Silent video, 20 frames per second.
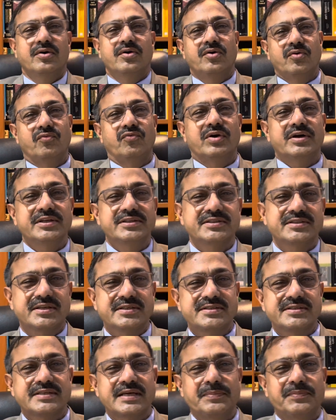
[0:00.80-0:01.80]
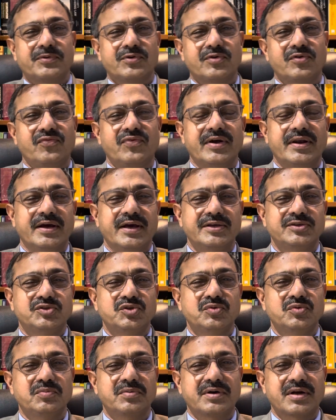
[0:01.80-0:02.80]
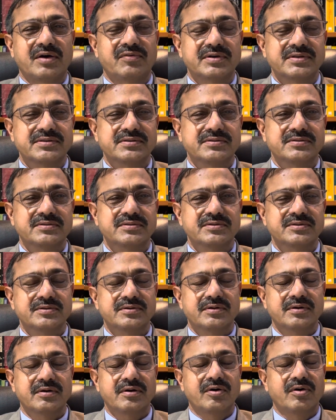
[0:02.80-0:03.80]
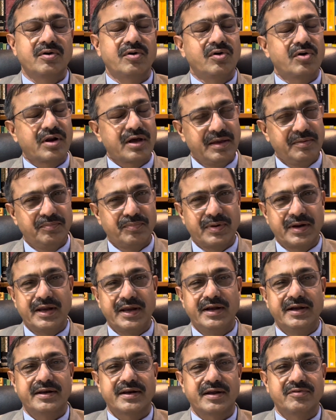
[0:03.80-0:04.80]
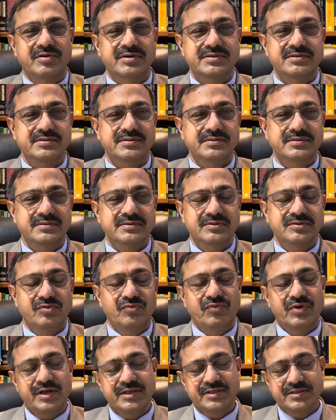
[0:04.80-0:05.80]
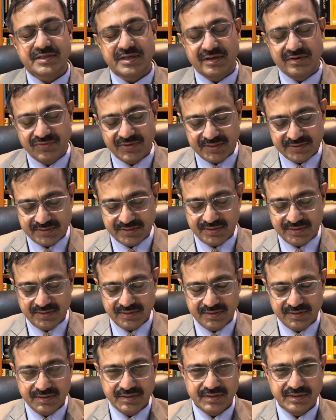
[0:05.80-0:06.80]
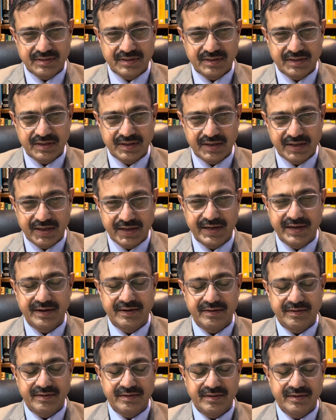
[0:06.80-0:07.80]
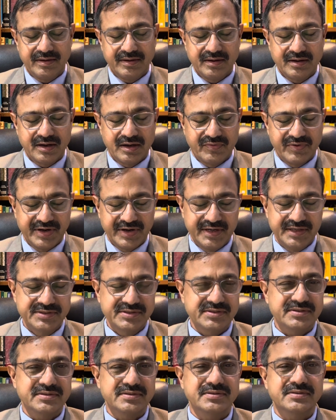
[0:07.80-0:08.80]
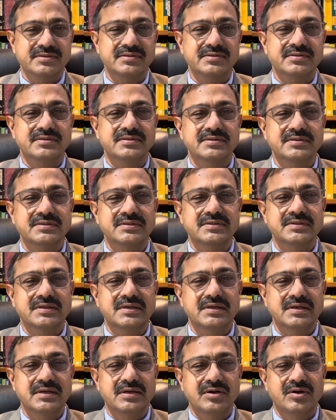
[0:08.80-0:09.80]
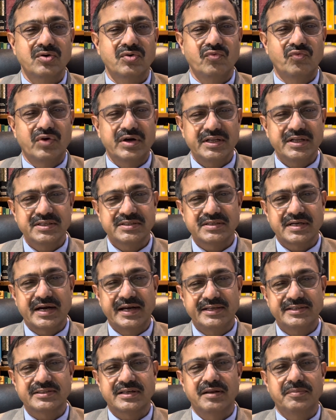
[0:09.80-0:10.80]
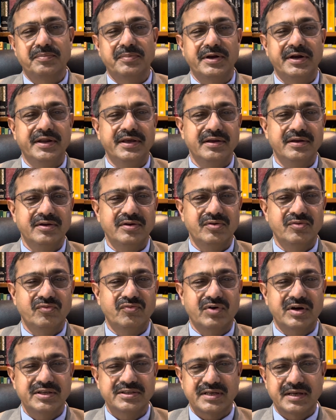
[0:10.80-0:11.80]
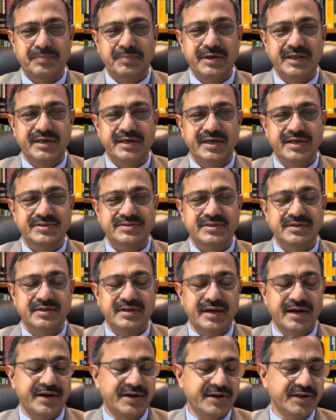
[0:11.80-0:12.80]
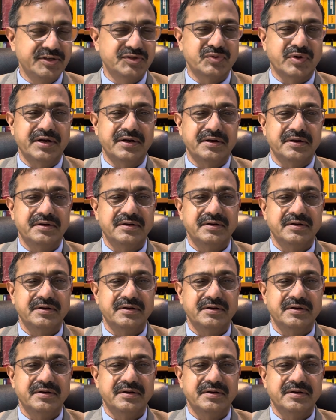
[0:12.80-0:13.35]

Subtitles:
what is concept of an assumed traverse or implied traverse, what is confession and avoidance, what is additional pleading, what is replication and rejoinder.